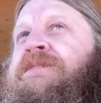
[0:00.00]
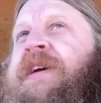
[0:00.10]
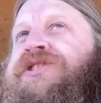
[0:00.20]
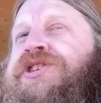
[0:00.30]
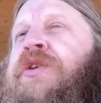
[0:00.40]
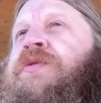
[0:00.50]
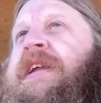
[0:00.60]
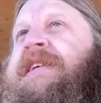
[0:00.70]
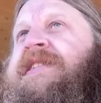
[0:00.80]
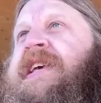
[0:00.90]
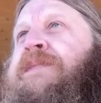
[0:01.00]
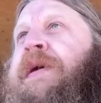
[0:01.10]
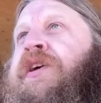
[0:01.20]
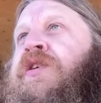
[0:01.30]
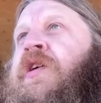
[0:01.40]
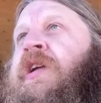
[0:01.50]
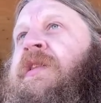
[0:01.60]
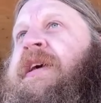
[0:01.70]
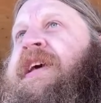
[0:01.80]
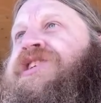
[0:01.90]
They show that he's keeping her on a
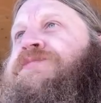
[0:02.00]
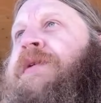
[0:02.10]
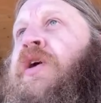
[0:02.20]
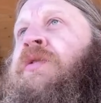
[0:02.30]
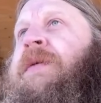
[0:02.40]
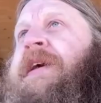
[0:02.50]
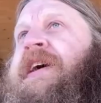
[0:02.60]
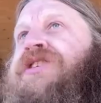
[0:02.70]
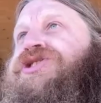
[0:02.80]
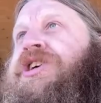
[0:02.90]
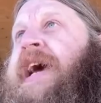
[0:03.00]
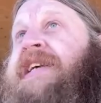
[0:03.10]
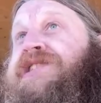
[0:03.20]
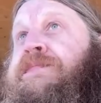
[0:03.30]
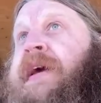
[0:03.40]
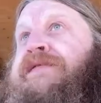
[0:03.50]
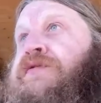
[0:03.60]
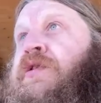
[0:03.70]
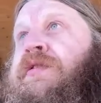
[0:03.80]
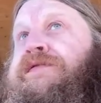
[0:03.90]
leash, but only because she has to pay
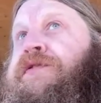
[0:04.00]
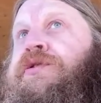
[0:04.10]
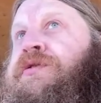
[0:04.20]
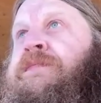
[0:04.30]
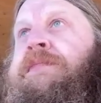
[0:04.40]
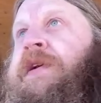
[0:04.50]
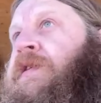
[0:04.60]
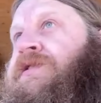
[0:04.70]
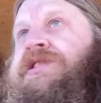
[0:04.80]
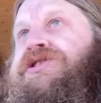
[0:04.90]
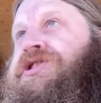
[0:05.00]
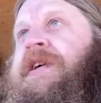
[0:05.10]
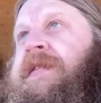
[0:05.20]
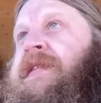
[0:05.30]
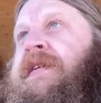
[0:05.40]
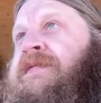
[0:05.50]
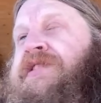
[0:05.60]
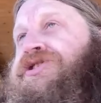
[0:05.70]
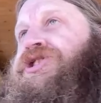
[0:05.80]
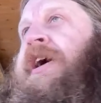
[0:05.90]
for all the food and bills and shit of
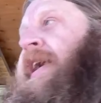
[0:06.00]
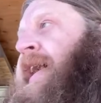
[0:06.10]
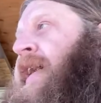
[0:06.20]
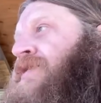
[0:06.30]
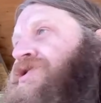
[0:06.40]
this giant house.